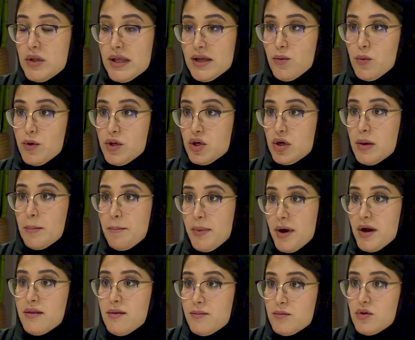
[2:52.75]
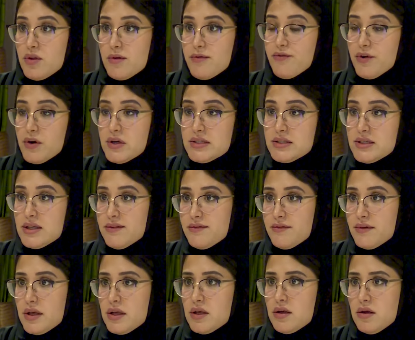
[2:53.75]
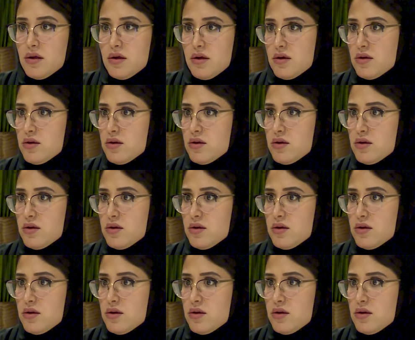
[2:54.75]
Like, when you compare them to the first TV,